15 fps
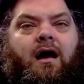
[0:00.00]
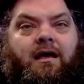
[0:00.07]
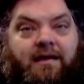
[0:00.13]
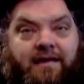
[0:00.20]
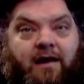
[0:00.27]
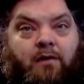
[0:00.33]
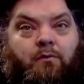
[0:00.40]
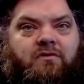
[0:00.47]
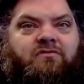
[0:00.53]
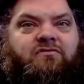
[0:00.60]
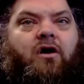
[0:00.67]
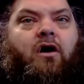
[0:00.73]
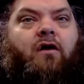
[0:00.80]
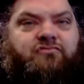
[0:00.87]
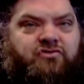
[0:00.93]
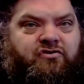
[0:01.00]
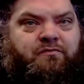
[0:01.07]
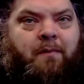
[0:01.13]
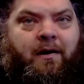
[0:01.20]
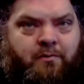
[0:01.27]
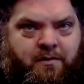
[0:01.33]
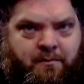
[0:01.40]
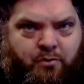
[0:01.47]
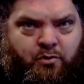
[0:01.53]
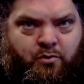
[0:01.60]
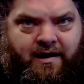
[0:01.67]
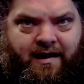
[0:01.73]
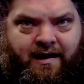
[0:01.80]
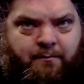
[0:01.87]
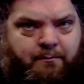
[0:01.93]
get resolved just by
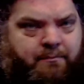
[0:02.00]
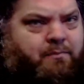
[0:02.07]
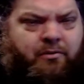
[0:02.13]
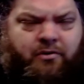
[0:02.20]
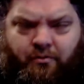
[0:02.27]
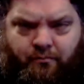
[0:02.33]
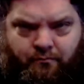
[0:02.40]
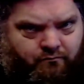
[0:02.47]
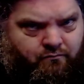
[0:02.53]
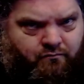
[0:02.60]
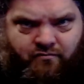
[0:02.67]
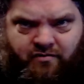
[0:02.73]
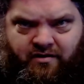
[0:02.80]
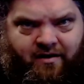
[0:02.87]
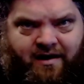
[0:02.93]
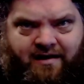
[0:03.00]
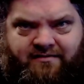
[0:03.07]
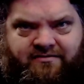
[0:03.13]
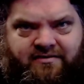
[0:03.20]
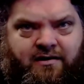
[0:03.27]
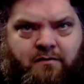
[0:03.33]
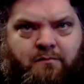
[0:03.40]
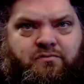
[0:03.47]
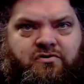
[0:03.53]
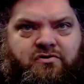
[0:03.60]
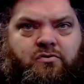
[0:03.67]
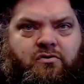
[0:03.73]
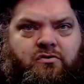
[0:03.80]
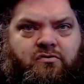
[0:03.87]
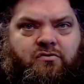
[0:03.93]
rebooting it. People don't realize that
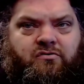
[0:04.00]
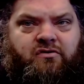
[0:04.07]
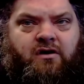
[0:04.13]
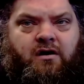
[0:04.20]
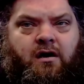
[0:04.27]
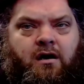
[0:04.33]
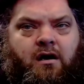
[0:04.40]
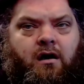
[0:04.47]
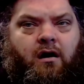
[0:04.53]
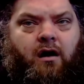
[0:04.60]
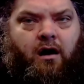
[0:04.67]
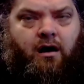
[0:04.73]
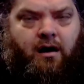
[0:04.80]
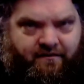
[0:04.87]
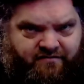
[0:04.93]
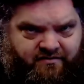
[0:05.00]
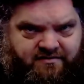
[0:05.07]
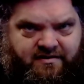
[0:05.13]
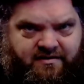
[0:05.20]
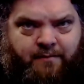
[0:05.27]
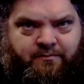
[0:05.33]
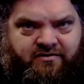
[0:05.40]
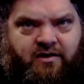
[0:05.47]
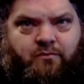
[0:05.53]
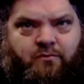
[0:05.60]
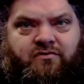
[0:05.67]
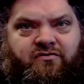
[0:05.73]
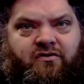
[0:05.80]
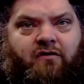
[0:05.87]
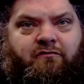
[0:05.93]
computers oftentimes can
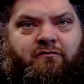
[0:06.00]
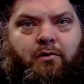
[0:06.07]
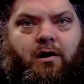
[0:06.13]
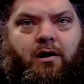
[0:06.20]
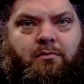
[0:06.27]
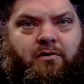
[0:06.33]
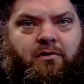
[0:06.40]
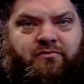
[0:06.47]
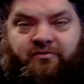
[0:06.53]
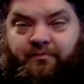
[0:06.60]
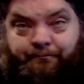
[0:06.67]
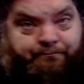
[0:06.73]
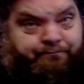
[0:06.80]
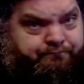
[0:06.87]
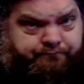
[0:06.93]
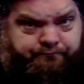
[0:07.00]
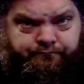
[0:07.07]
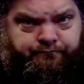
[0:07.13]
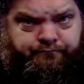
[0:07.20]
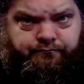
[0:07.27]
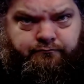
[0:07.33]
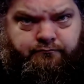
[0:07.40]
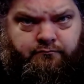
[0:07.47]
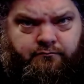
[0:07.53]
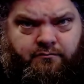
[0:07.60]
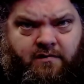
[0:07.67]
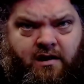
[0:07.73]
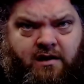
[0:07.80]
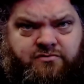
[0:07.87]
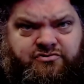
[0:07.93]
resolve problems
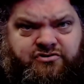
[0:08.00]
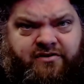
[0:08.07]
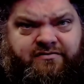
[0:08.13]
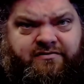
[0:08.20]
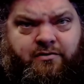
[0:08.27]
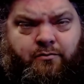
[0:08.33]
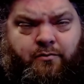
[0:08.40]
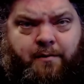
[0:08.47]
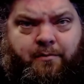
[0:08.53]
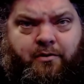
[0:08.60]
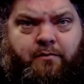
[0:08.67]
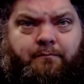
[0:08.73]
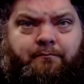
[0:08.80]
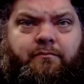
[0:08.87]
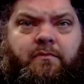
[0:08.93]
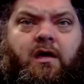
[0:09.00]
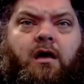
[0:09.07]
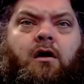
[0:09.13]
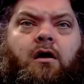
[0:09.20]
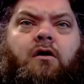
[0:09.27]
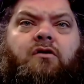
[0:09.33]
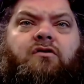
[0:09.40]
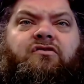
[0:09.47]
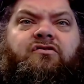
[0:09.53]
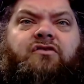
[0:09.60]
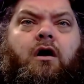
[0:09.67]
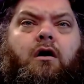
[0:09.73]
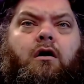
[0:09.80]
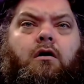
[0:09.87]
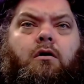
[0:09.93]
just in a reboot.
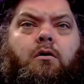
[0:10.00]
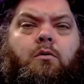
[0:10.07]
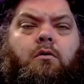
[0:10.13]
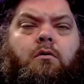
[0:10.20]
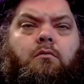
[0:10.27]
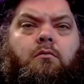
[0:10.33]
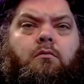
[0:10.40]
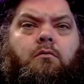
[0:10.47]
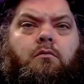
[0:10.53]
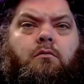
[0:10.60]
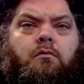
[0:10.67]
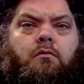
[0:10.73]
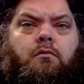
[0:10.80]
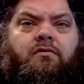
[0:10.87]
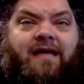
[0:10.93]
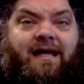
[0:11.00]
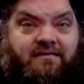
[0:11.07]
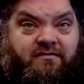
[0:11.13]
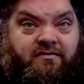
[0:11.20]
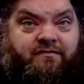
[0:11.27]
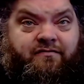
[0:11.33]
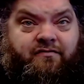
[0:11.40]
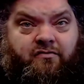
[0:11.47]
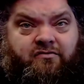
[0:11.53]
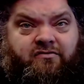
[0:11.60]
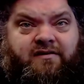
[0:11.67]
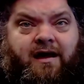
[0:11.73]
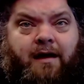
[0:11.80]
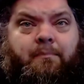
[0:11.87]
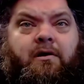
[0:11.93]
So that's the first
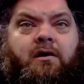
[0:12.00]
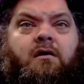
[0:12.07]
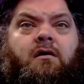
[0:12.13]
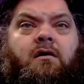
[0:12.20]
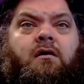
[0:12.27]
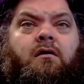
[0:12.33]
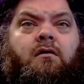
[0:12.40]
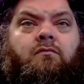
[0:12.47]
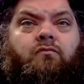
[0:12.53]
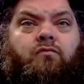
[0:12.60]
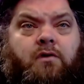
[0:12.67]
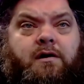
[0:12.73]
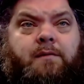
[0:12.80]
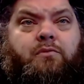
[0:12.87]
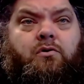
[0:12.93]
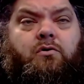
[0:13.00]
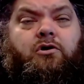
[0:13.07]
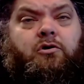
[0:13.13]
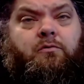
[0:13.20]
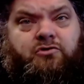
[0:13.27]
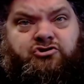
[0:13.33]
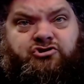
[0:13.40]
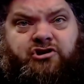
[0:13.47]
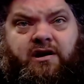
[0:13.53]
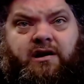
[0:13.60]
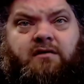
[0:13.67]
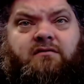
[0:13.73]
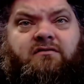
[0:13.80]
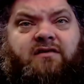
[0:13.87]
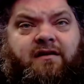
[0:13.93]
step. Reboot your
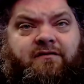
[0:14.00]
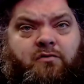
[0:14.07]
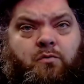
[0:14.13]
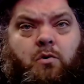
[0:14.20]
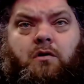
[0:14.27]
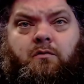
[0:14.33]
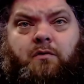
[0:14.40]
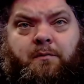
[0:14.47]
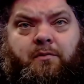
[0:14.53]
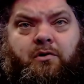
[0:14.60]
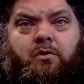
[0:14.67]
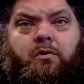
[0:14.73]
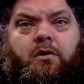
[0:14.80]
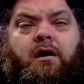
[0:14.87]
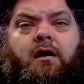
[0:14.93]
machine, save your work, reboot,